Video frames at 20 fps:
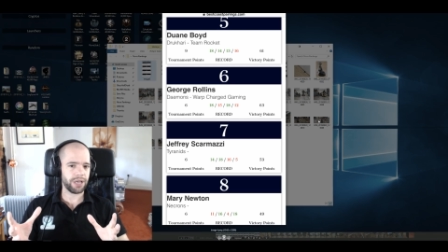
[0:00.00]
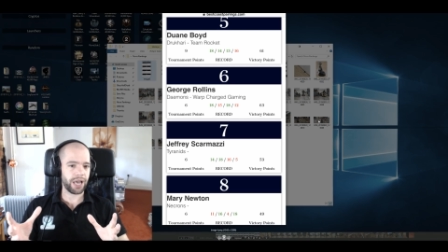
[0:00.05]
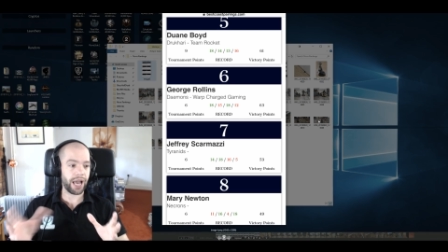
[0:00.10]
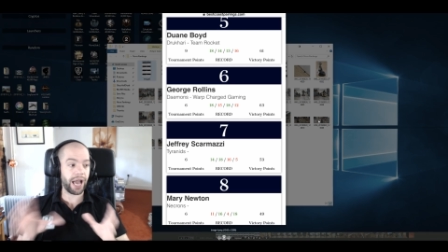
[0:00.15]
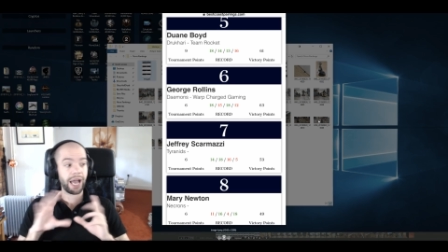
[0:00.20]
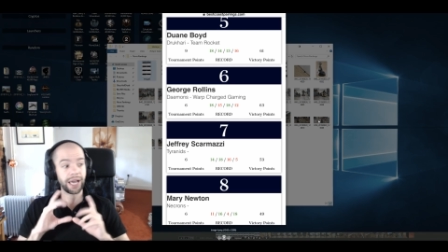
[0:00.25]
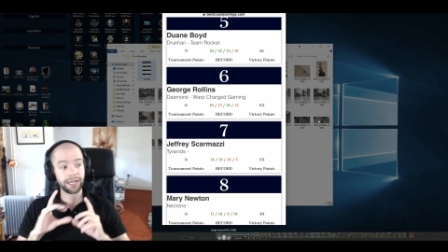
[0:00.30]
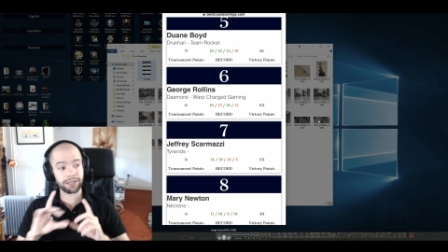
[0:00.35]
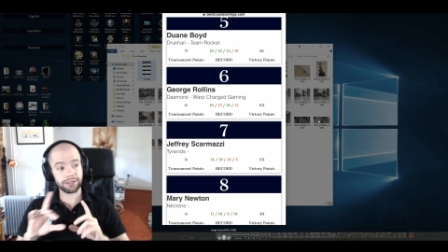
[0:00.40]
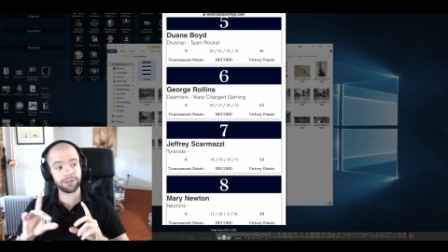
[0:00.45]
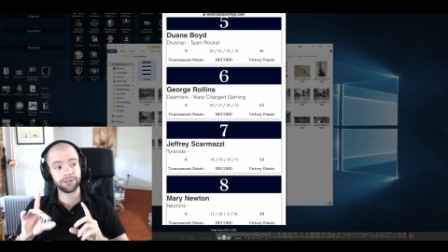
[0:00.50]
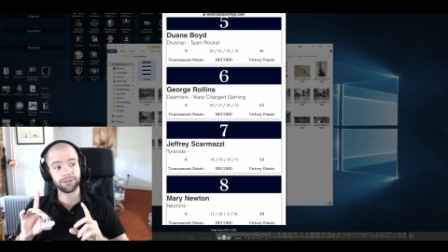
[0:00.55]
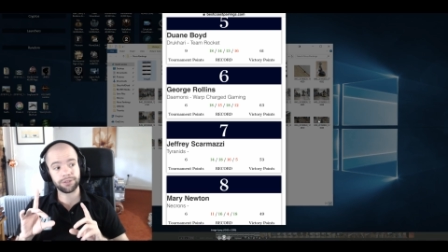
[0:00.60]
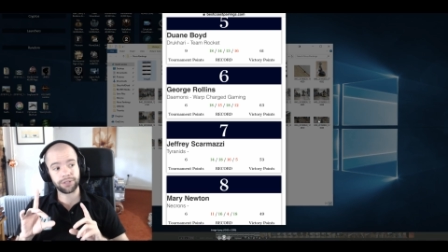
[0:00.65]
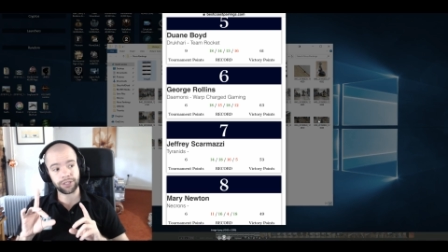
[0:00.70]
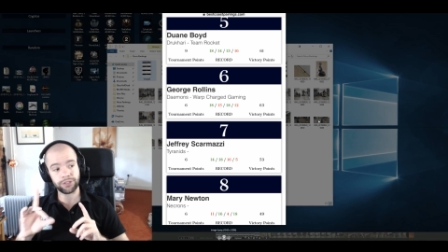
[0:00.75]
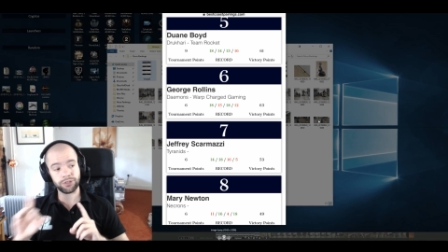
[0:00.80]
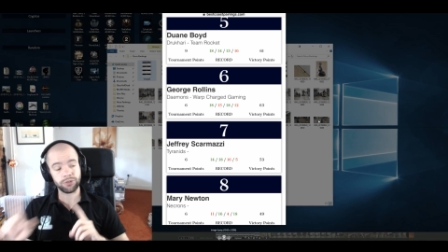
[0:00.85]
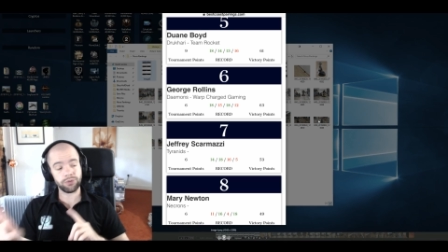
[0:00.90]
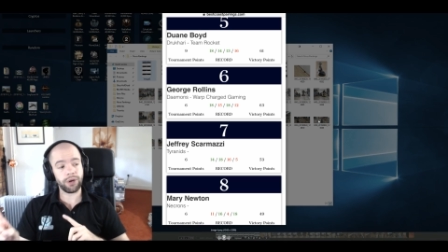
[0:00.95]
and
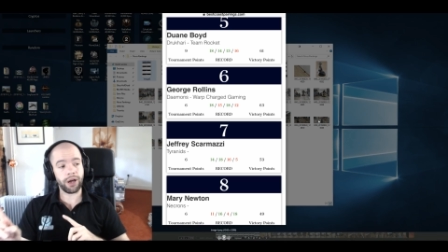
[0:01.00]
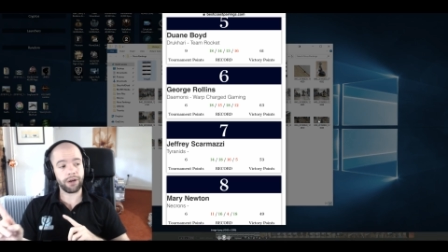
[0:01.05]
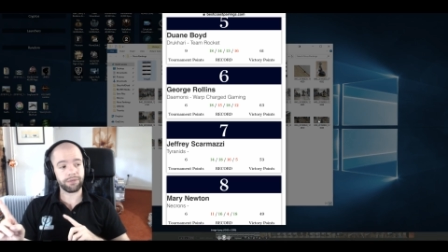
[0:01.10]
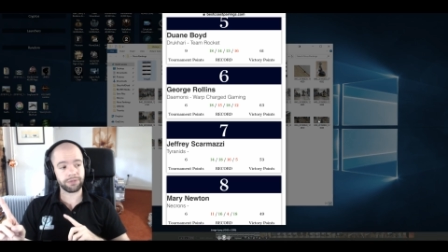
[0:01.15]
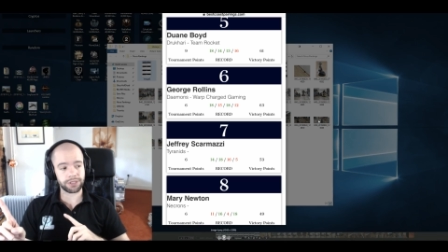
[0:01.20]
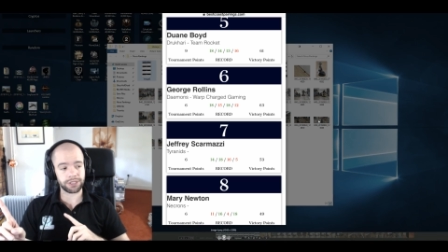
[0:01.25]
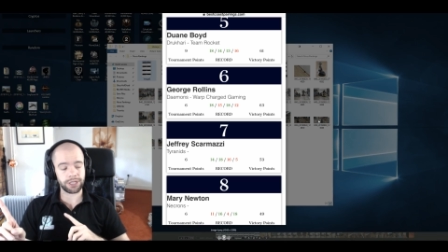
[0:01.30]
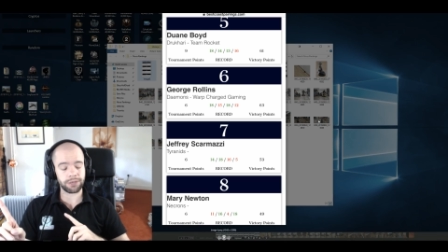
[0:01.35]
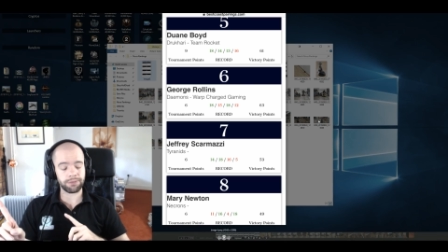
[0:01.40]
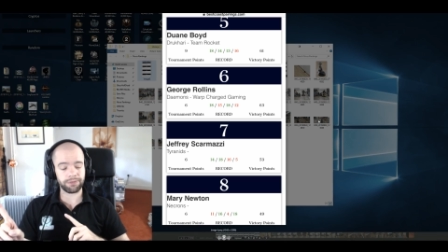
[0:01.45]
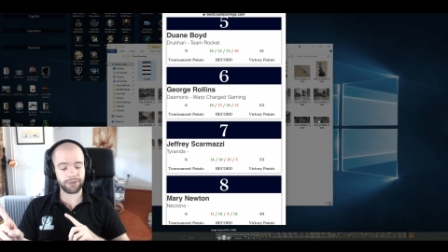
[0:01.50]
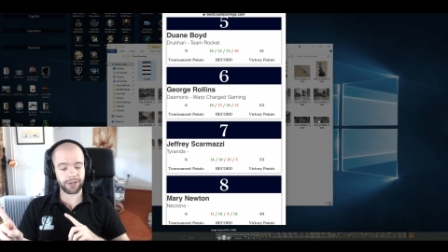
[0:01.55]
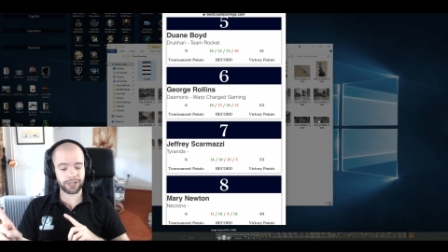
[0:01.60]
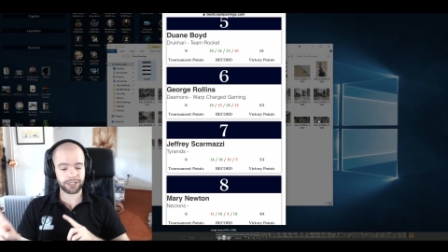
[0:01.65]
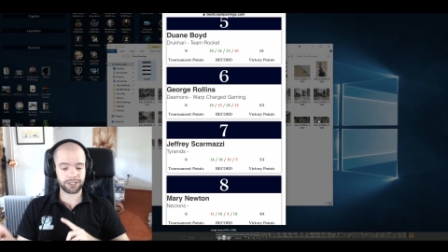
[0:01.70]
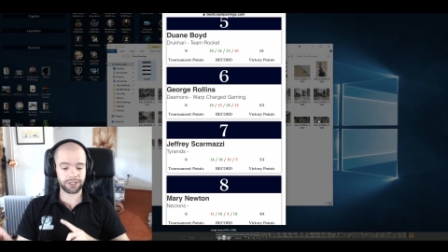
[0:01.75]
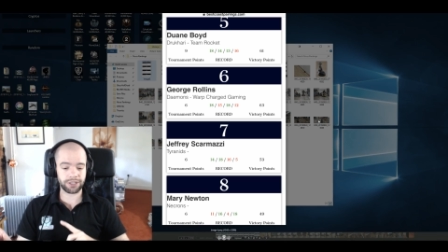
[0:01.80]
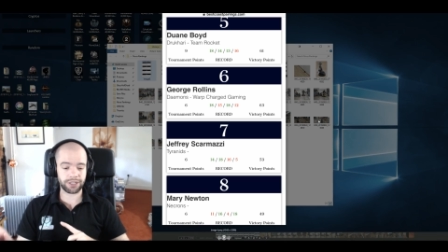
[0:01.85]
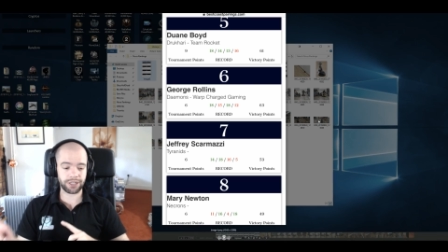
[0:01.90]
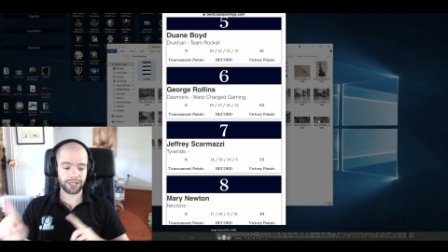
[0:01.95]
they do have a
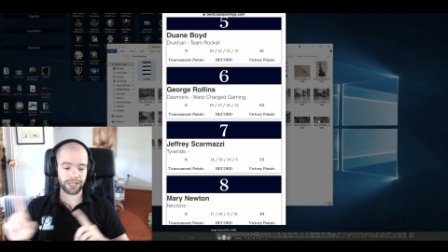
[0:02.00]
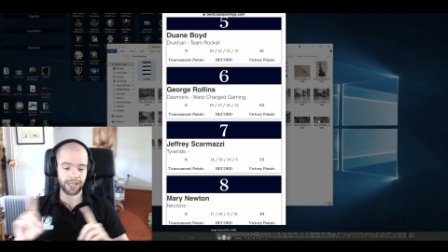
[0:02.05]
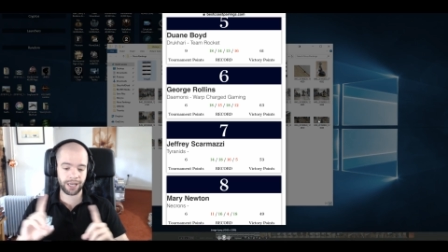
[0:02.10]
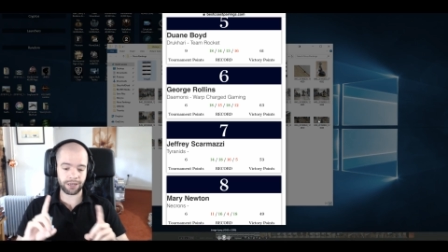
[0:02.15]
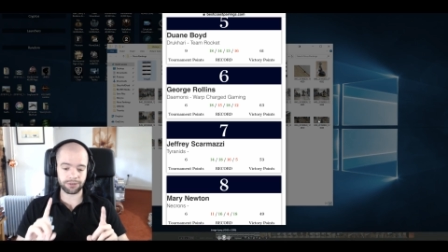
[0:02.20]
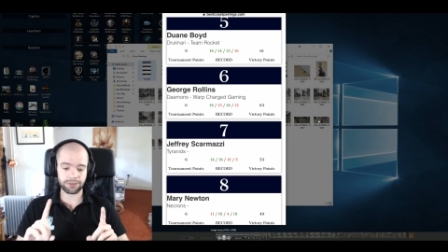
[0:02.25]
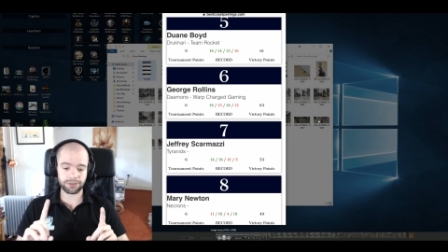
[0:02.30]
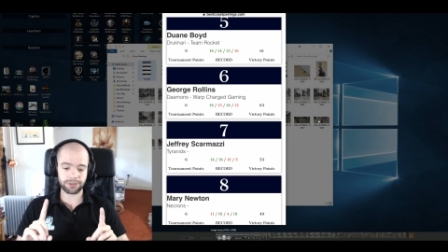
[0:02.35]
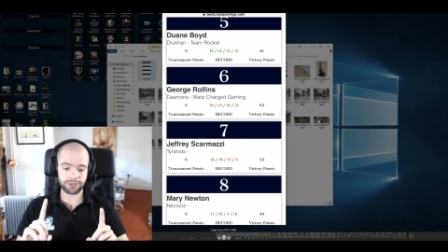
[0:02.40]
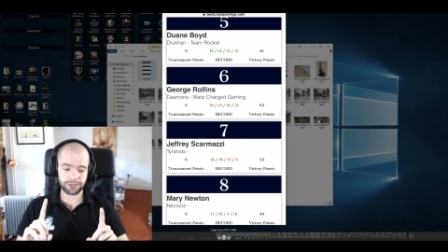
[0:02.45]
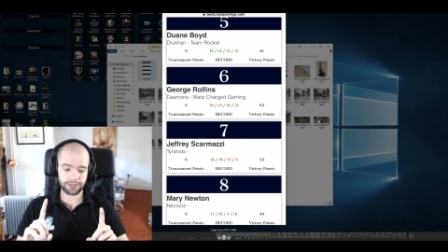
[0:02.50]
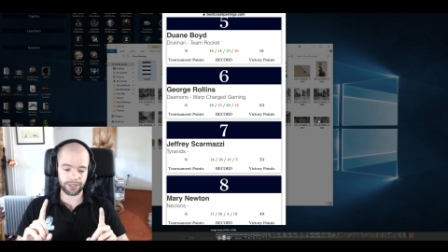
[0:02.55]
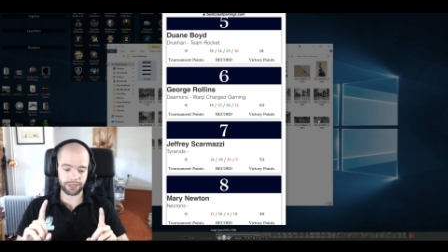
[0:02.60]
sub-faction that allows